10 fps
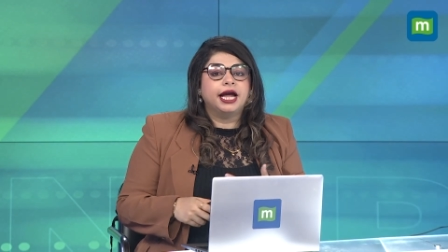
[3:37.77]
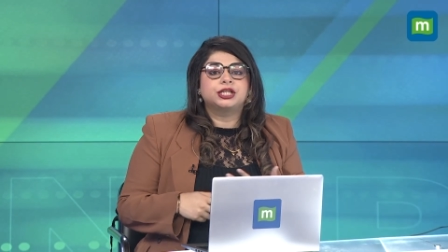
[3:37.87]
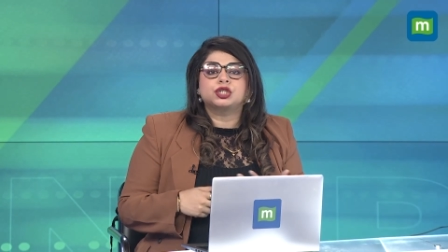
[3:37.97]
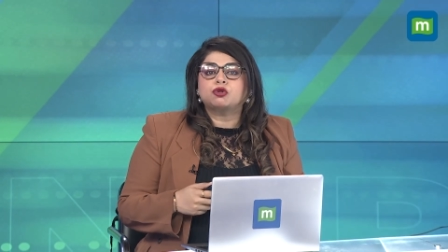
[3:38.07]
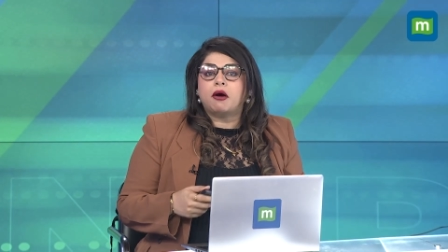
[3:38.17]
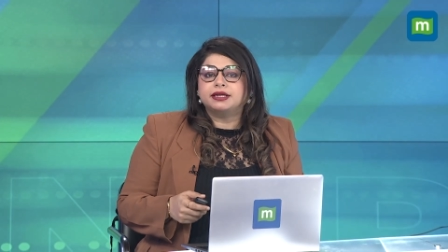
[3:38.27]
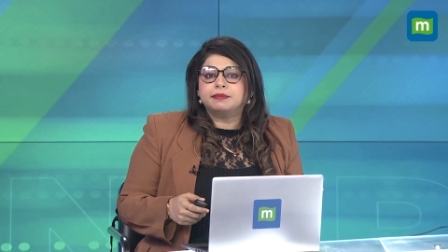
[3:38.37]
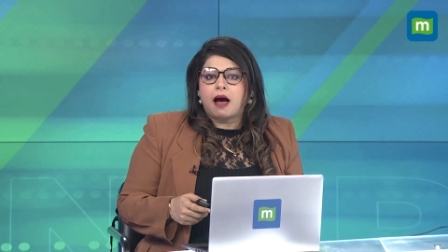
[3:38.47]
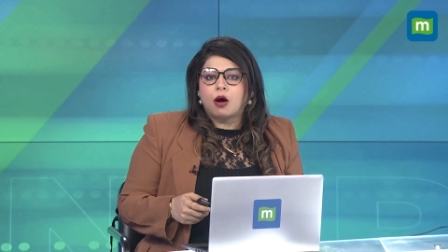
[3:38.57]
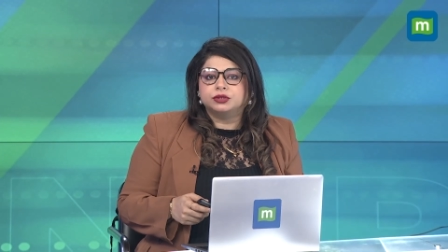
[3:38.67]
It's not
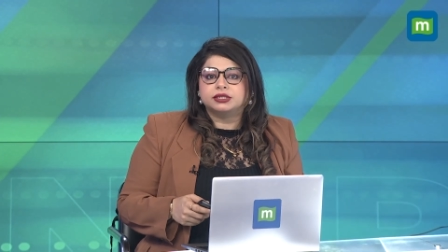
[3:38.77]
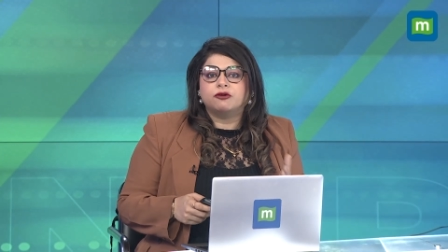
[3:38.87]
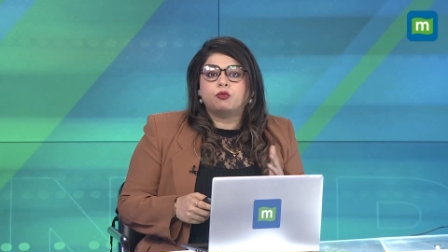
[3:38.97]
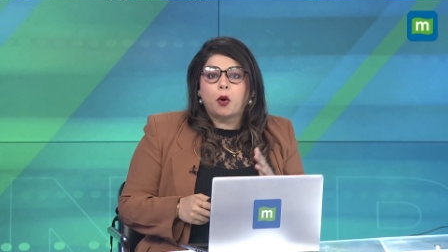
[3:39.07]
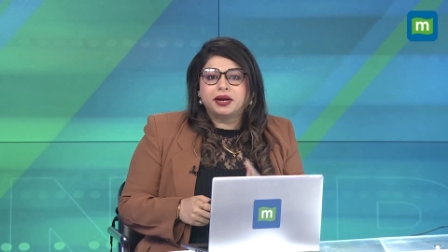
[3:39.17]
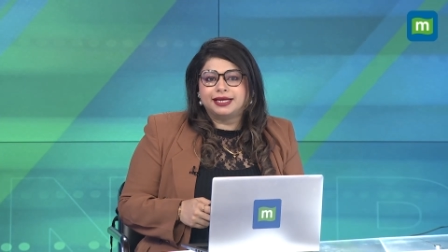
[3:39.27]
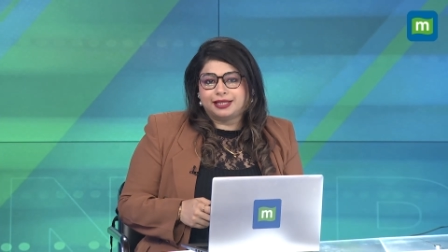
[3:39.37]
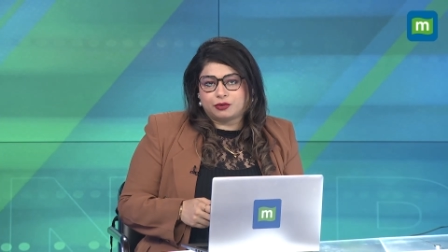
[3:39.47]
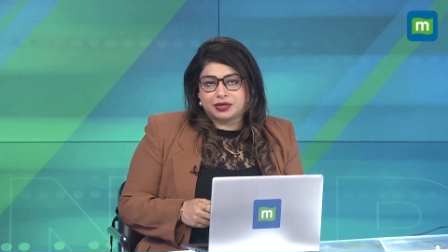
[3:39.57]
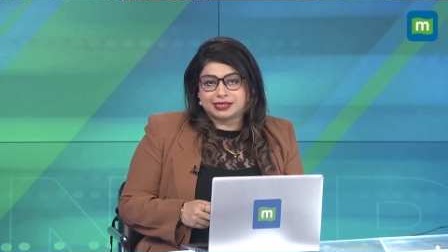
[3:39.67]
about avoiding
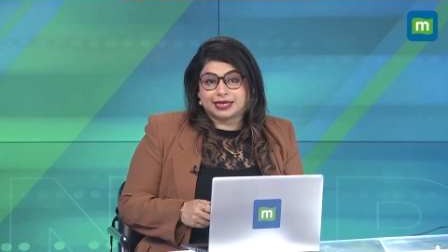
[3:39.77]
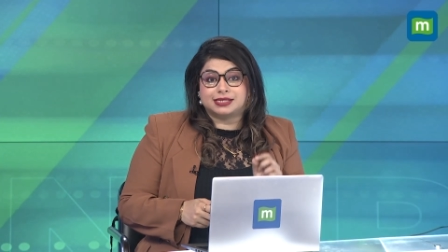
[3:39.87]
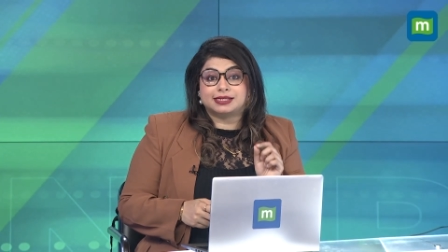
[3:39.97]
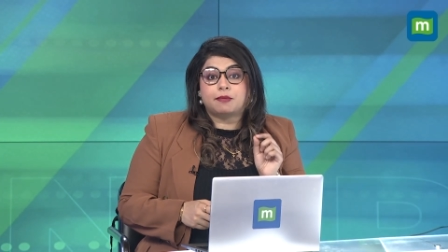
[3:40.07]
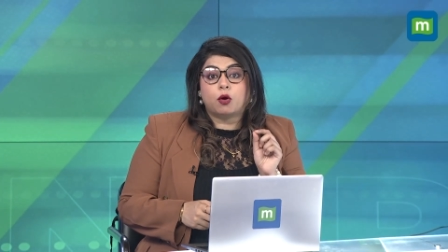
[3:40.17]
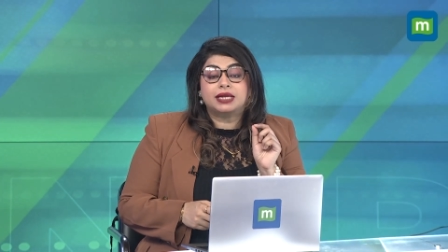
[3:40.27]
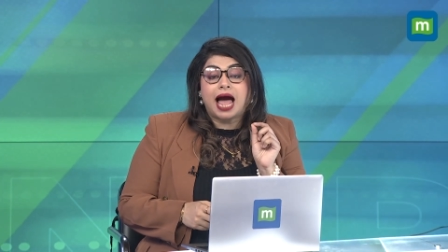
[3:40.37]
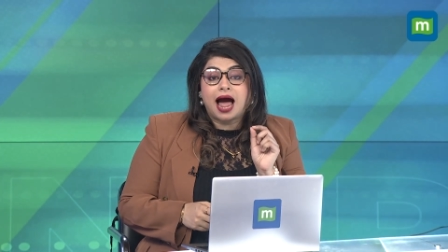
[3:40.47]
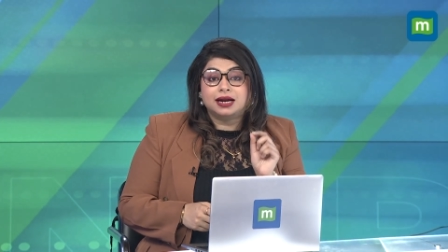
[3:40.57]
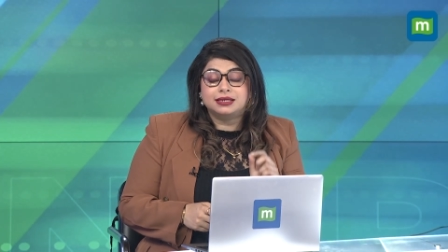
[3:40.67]
the risk, it's about
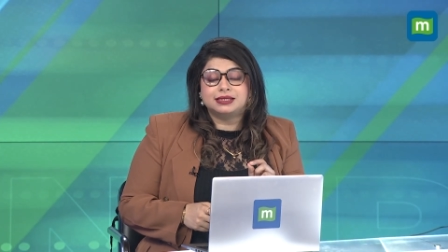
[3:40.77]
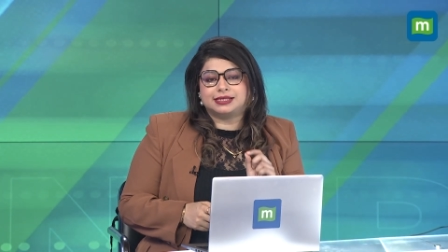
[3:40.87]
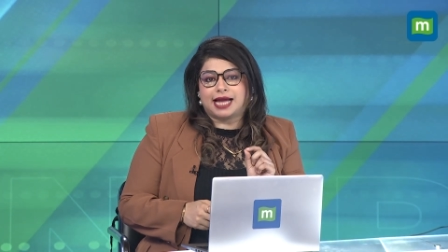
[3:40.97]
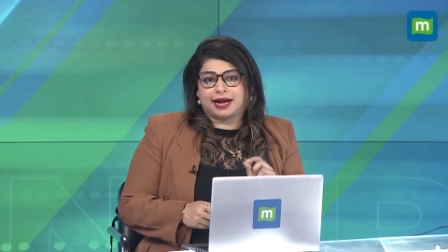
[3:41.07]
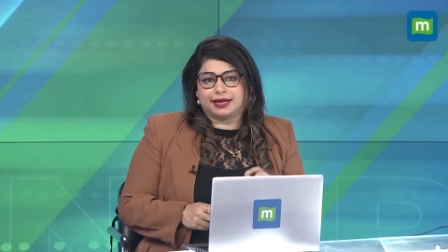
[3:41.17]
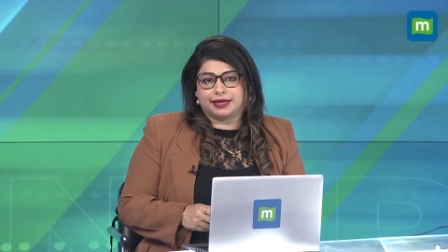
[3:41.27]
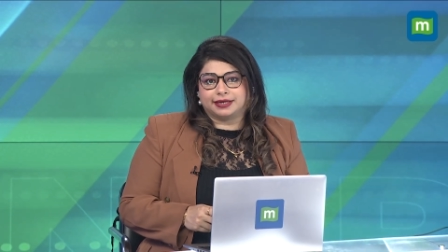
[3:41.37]
understanding